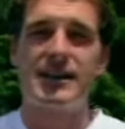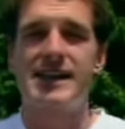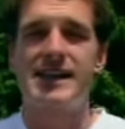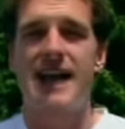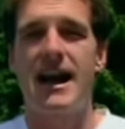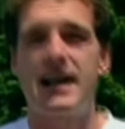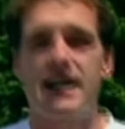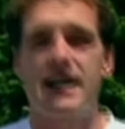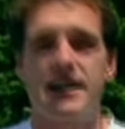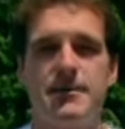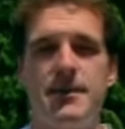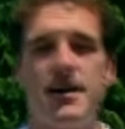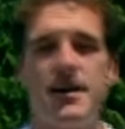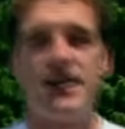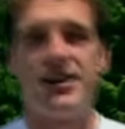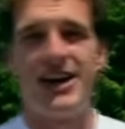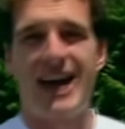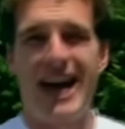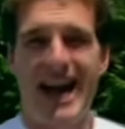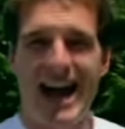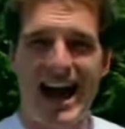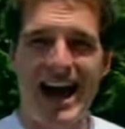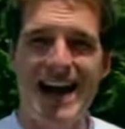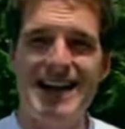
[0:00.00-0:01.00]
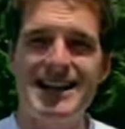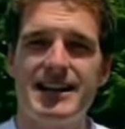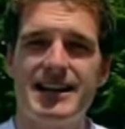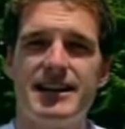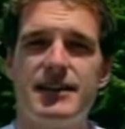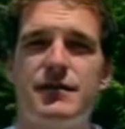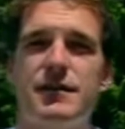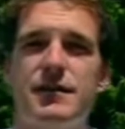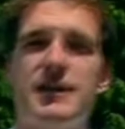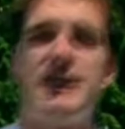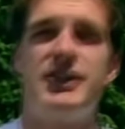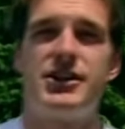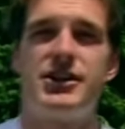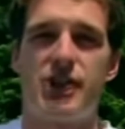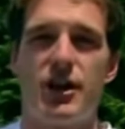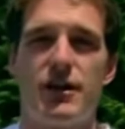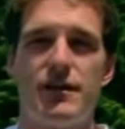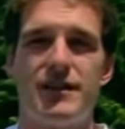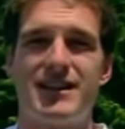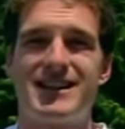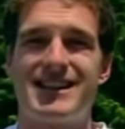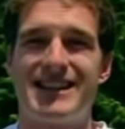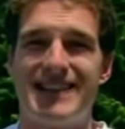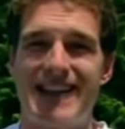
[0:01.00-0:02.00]
and the tank commander handed the village
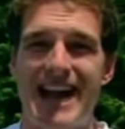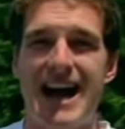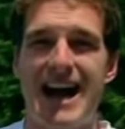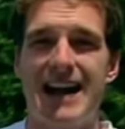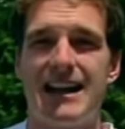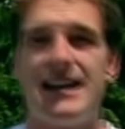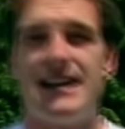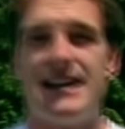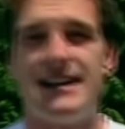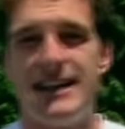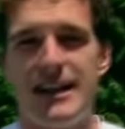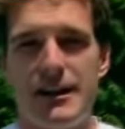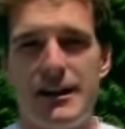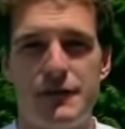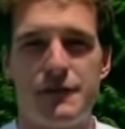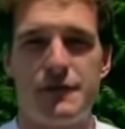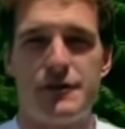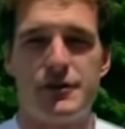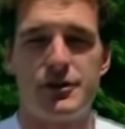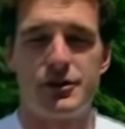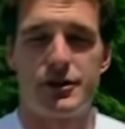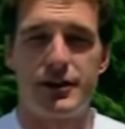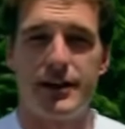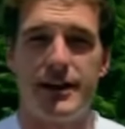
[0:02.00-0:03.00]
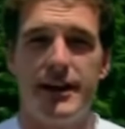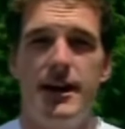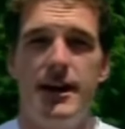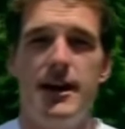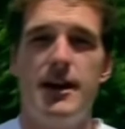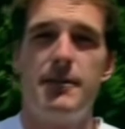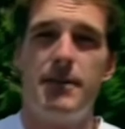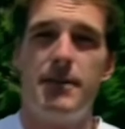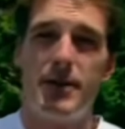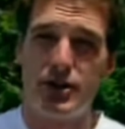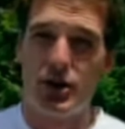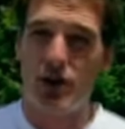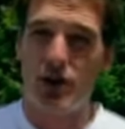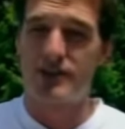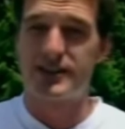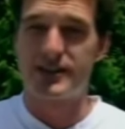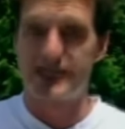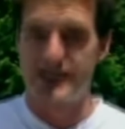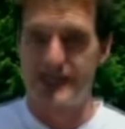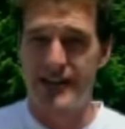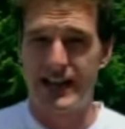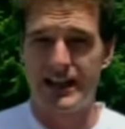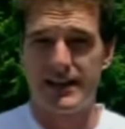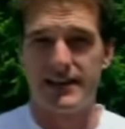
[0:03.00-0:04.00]
over to the Allied infantry, but not
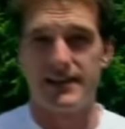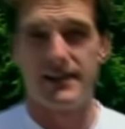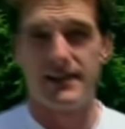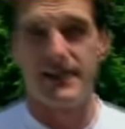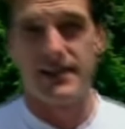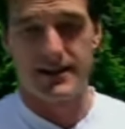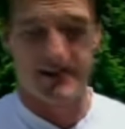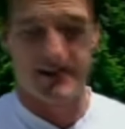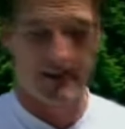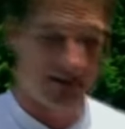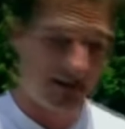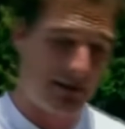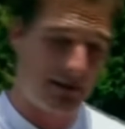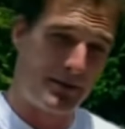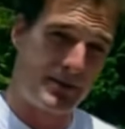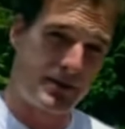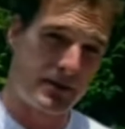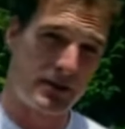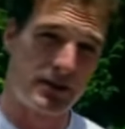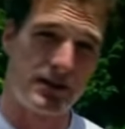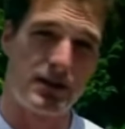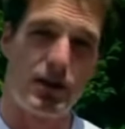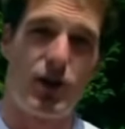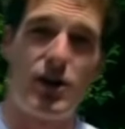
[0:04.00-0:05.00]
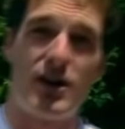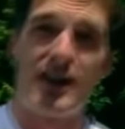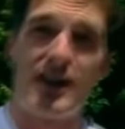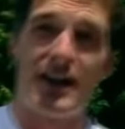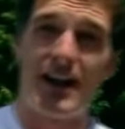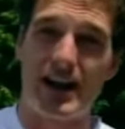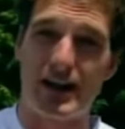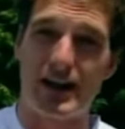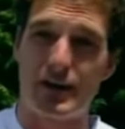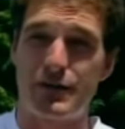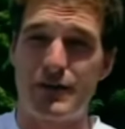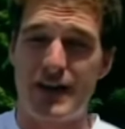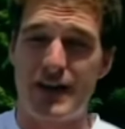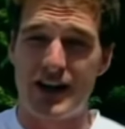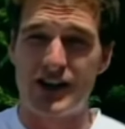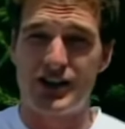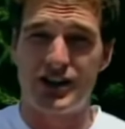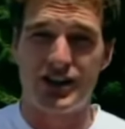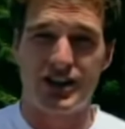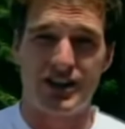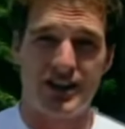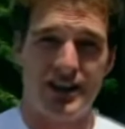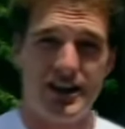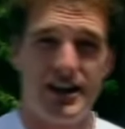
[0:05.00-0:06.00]
until, in typical lawyer-like
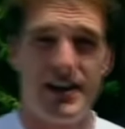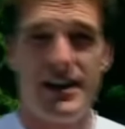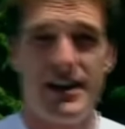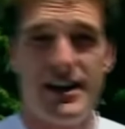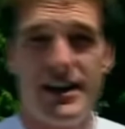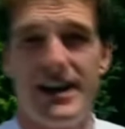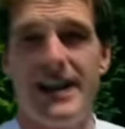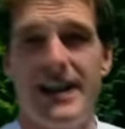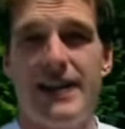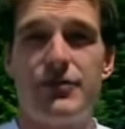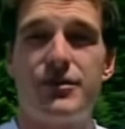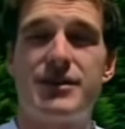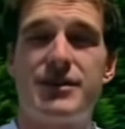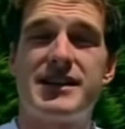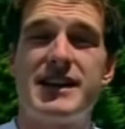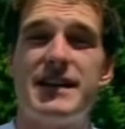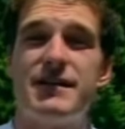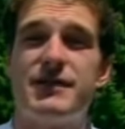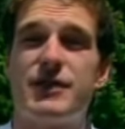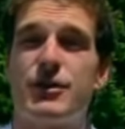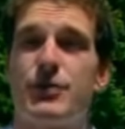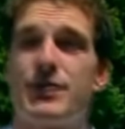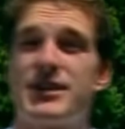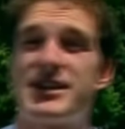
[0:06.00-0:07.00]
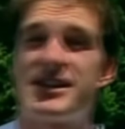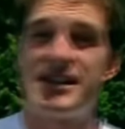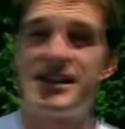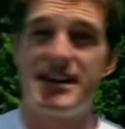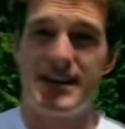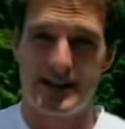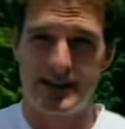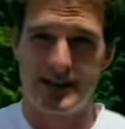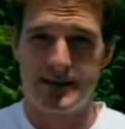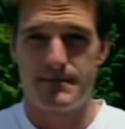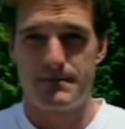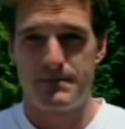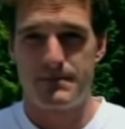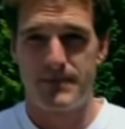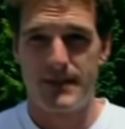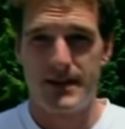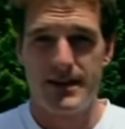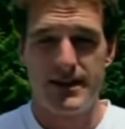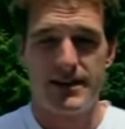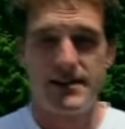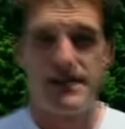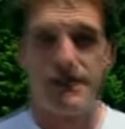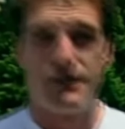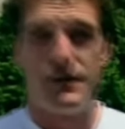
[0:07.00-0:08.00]
fashion, he'd received a receipt.
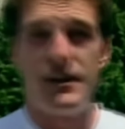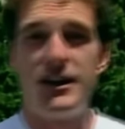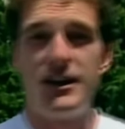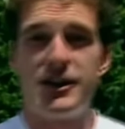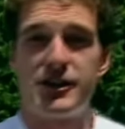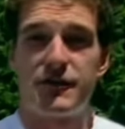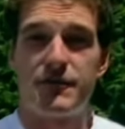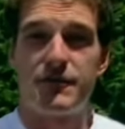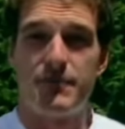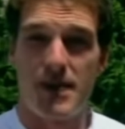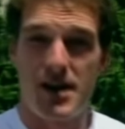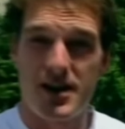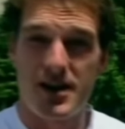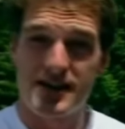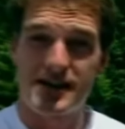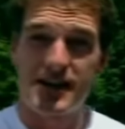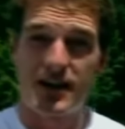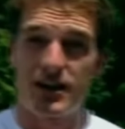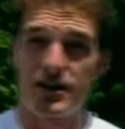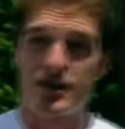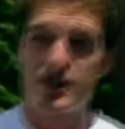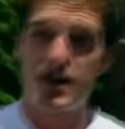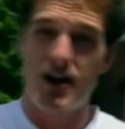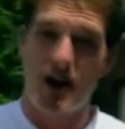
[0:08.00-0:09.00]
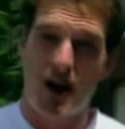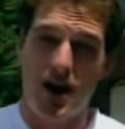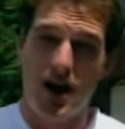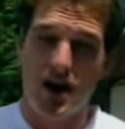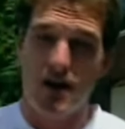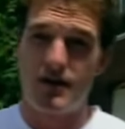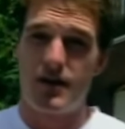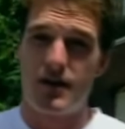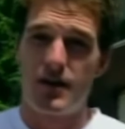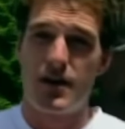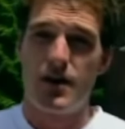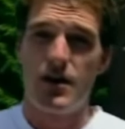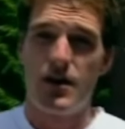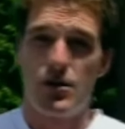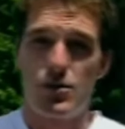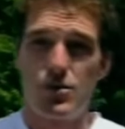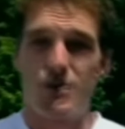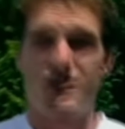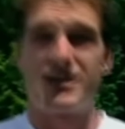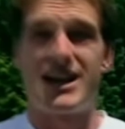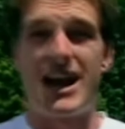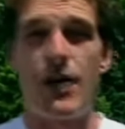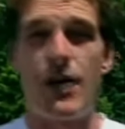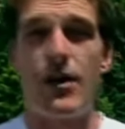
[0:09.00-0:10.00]
The village of Marcelcave
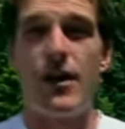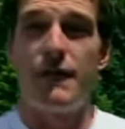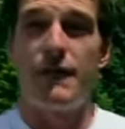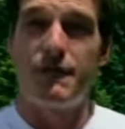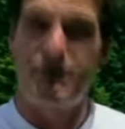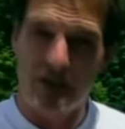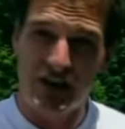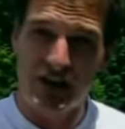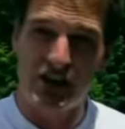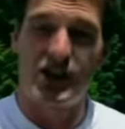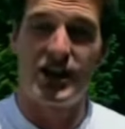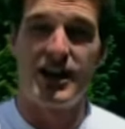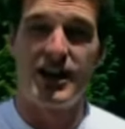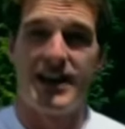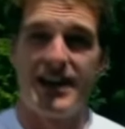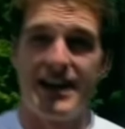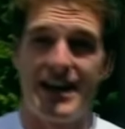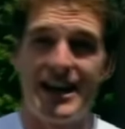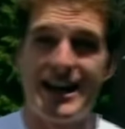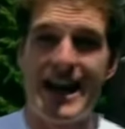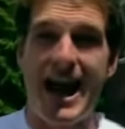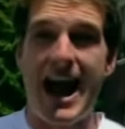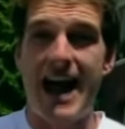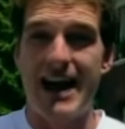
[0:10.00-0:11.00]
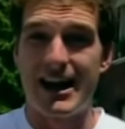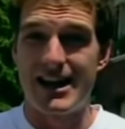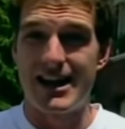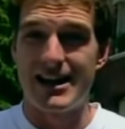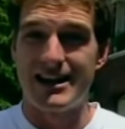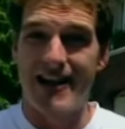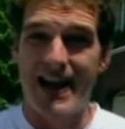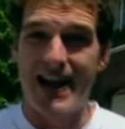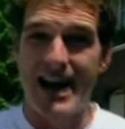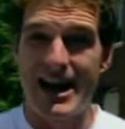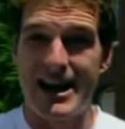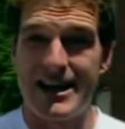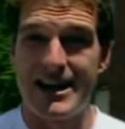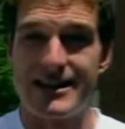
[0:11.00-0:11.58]
was now officially in Allied